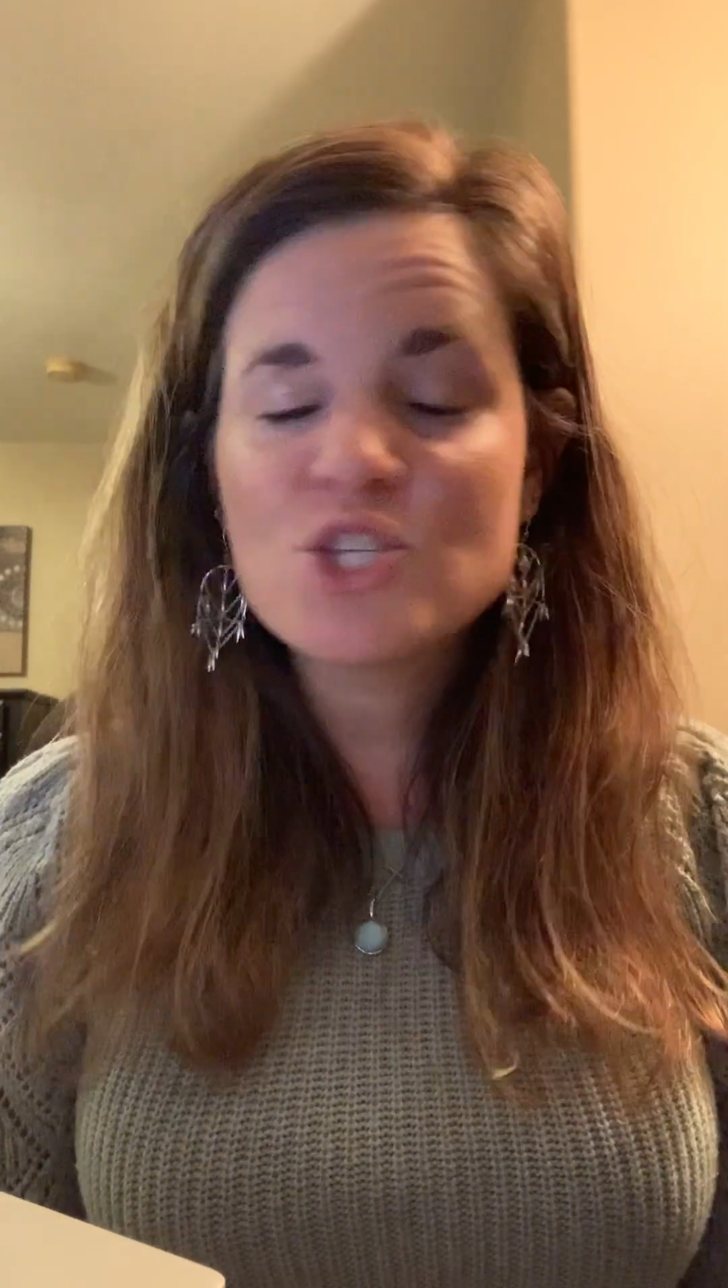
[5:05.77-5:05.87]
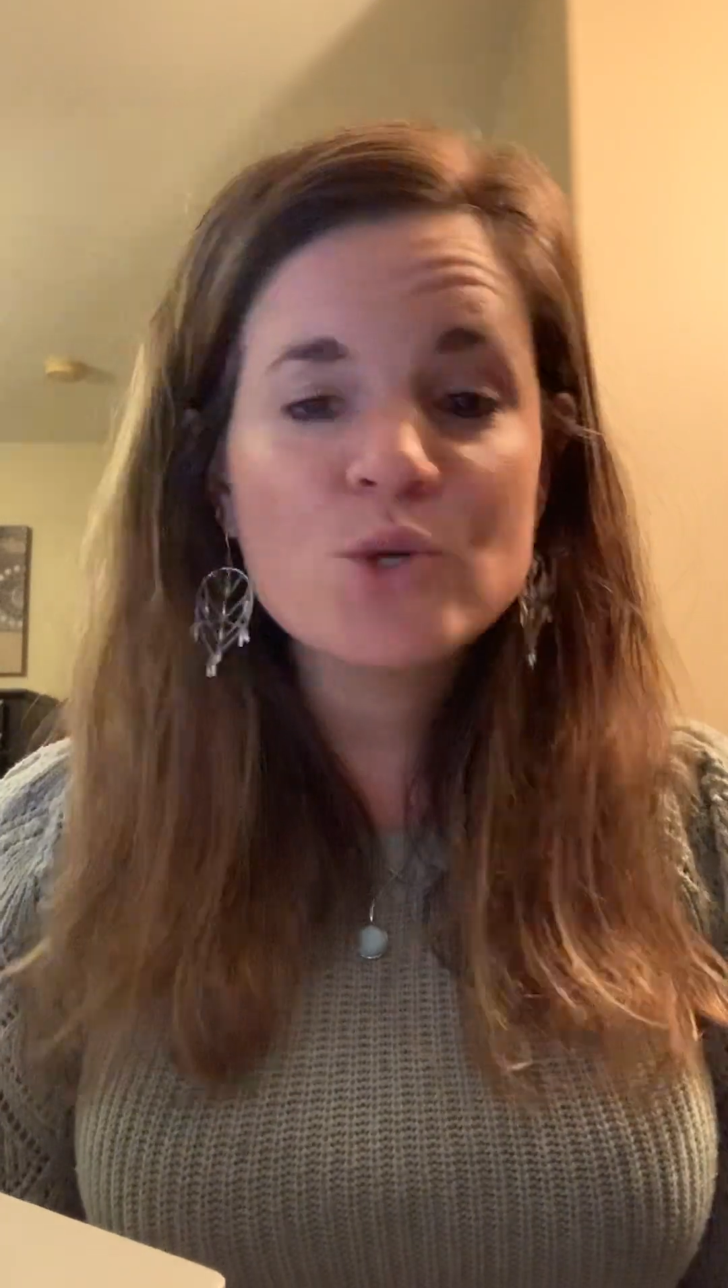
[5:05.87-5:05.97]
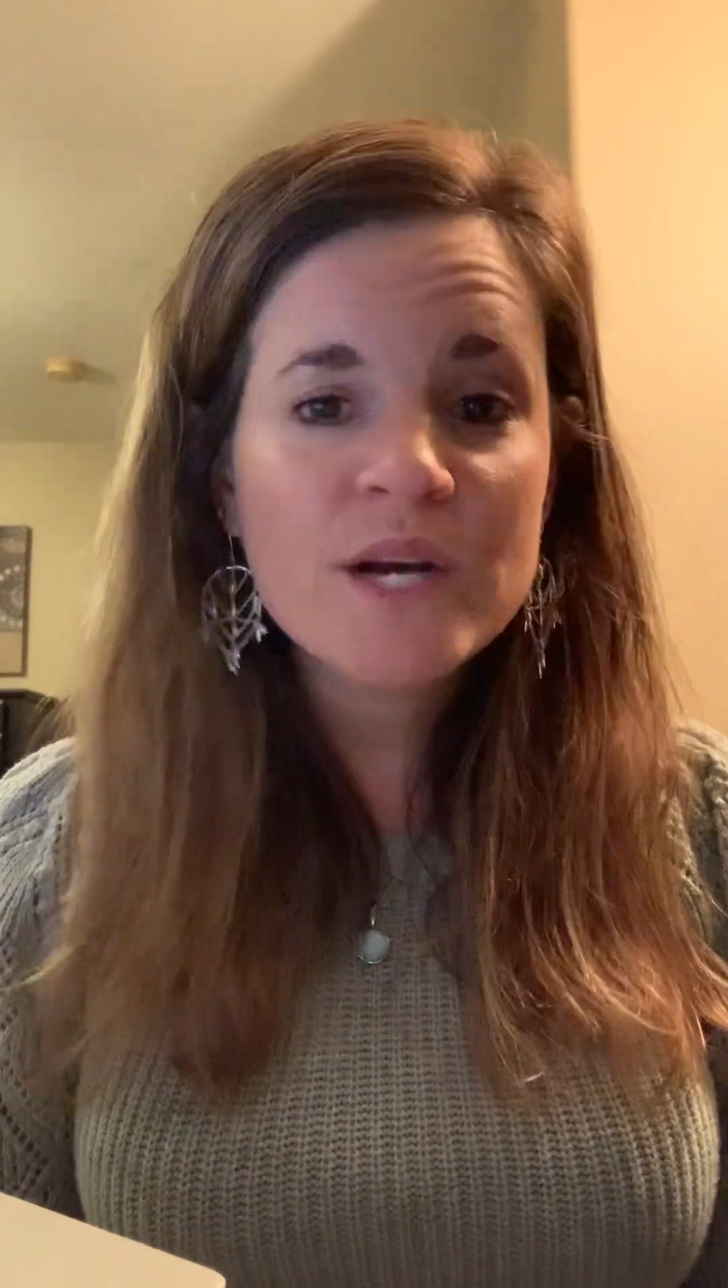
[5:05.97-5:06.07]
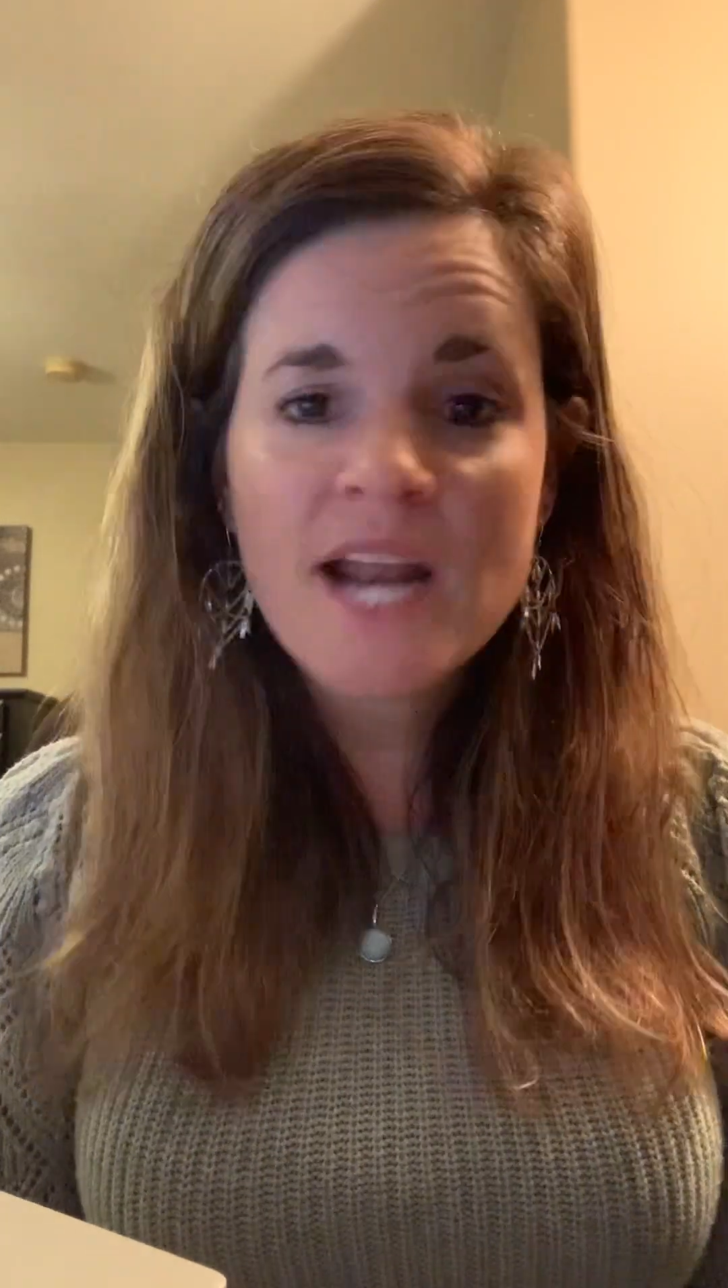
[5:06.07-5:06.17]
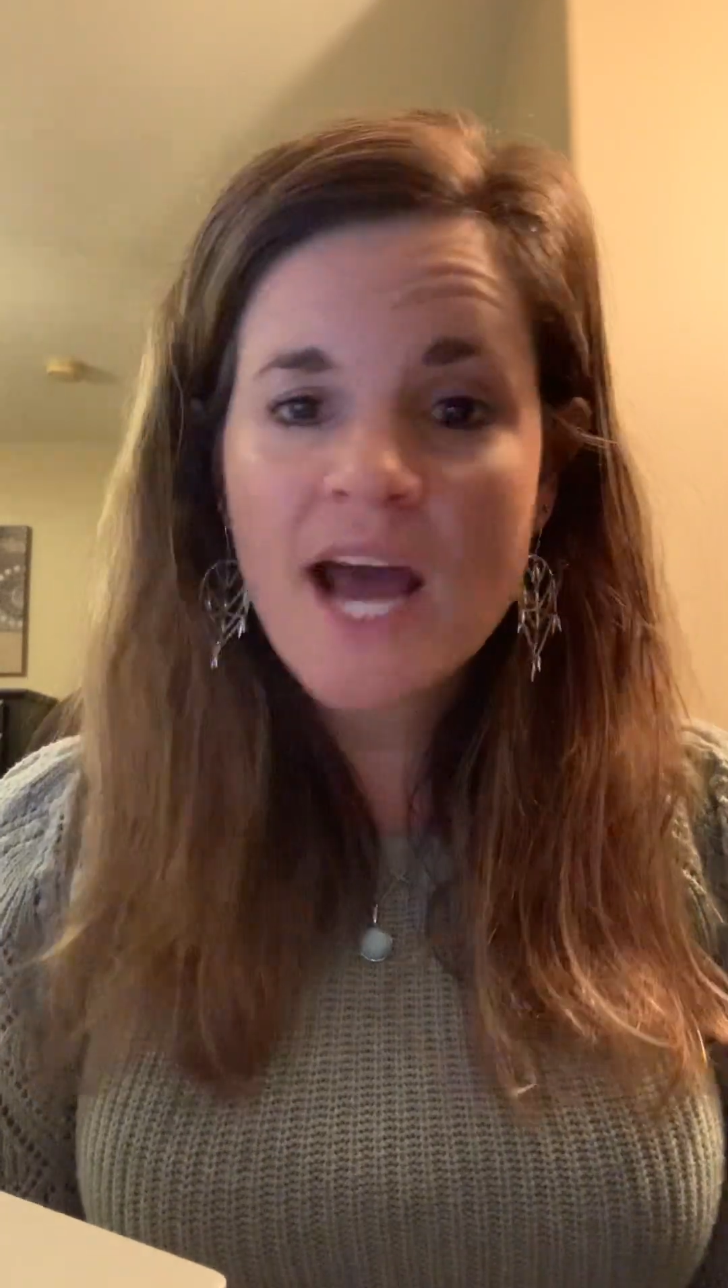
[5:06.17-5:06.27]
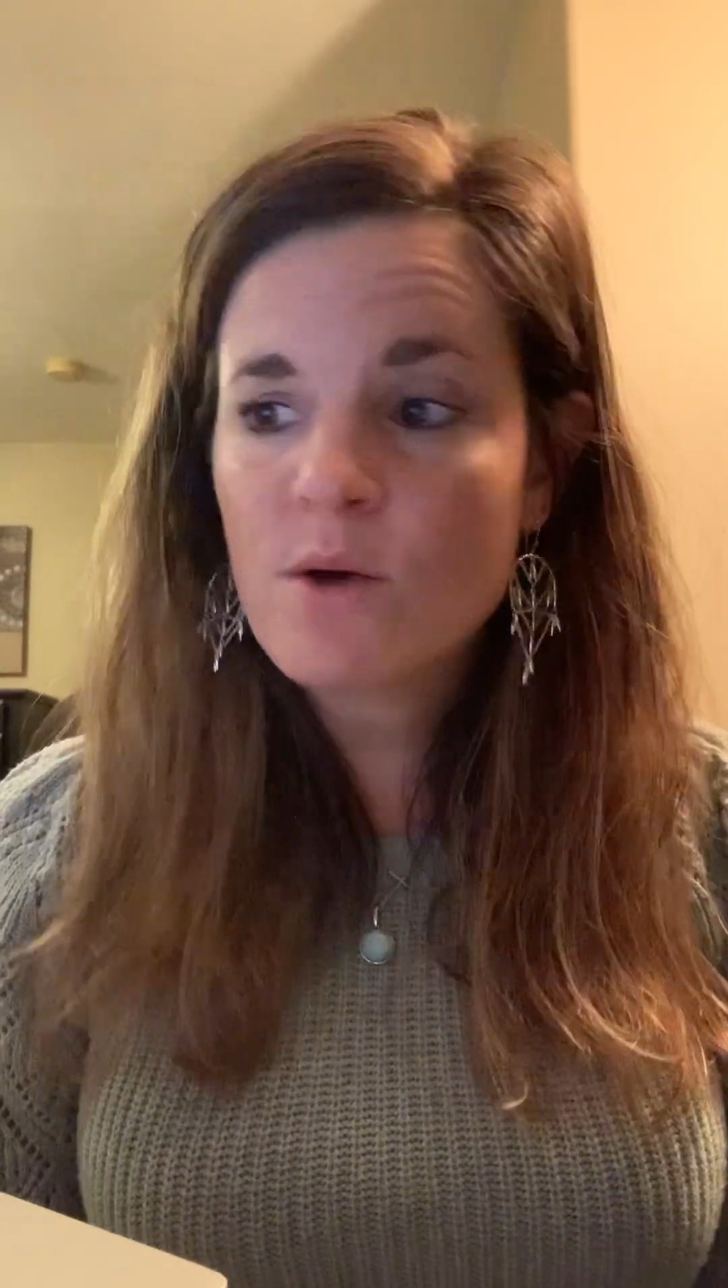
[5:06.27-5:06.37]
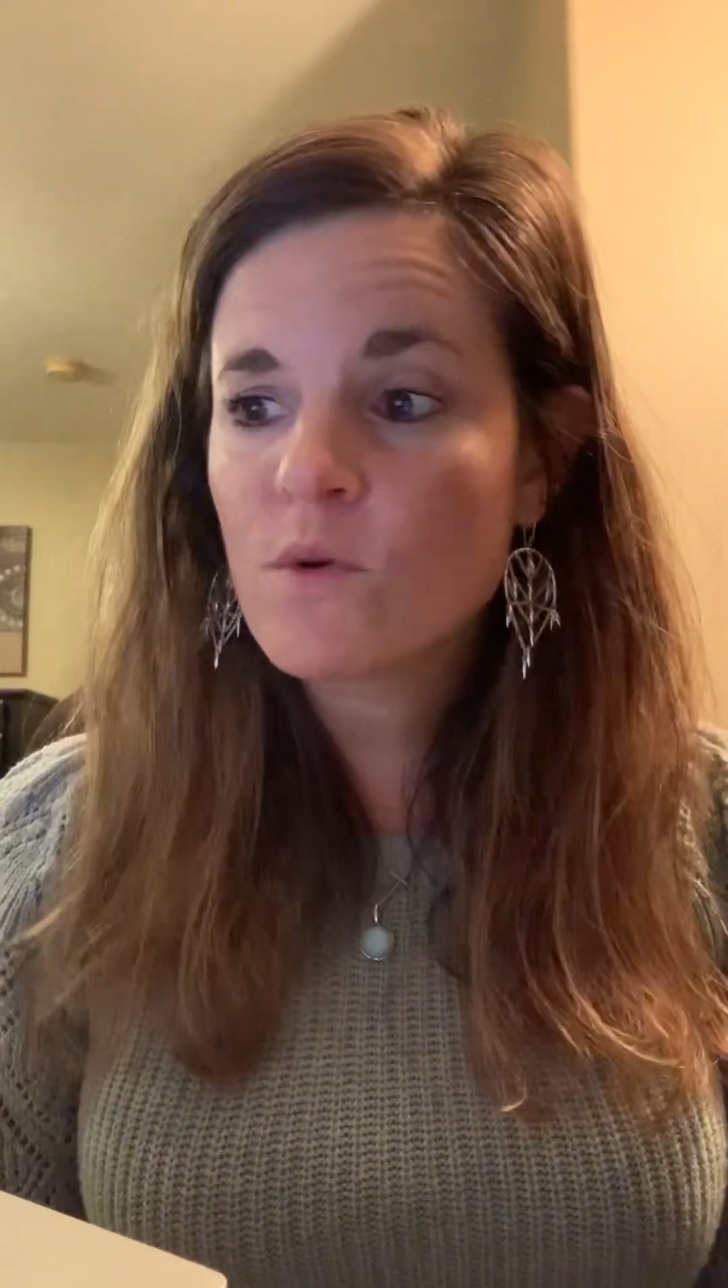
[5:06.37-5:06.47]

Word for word: You're not